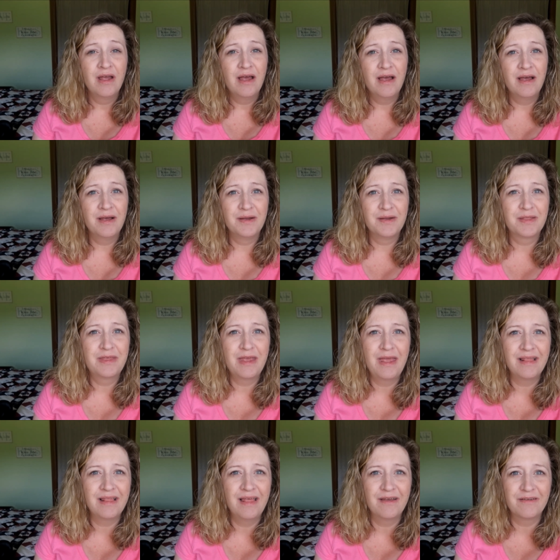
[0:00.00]

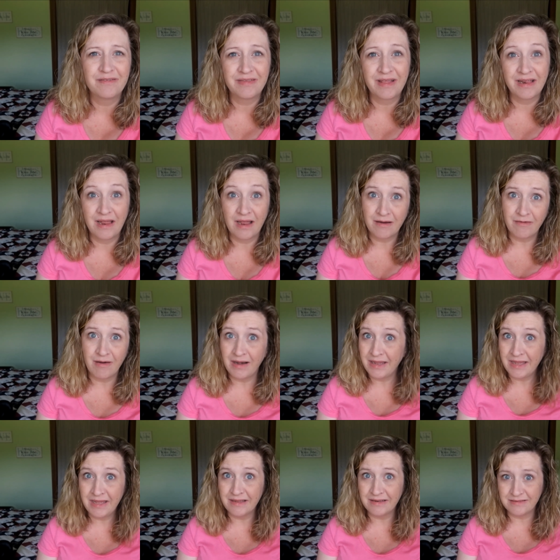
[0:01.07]
They like
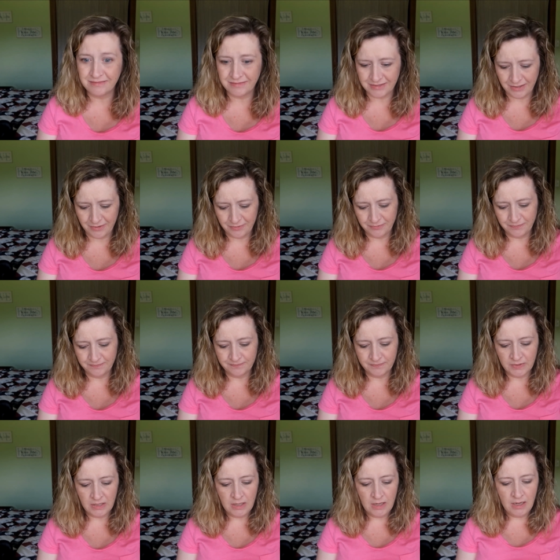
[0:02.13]
riding it, so
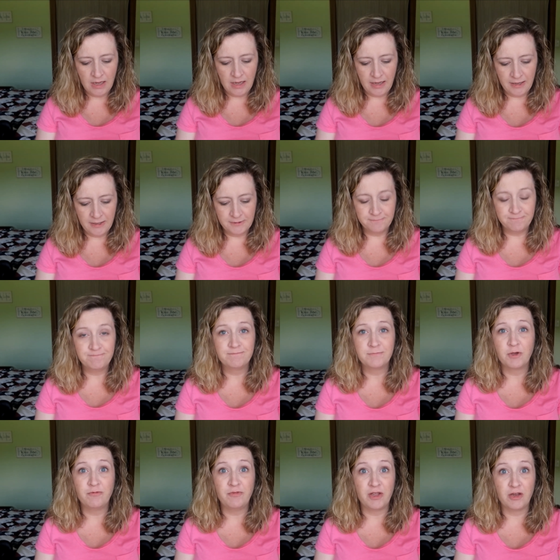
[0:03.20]

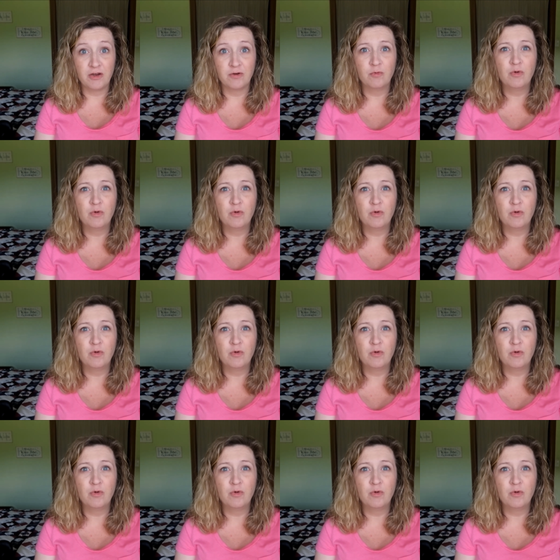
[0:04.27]
go figure.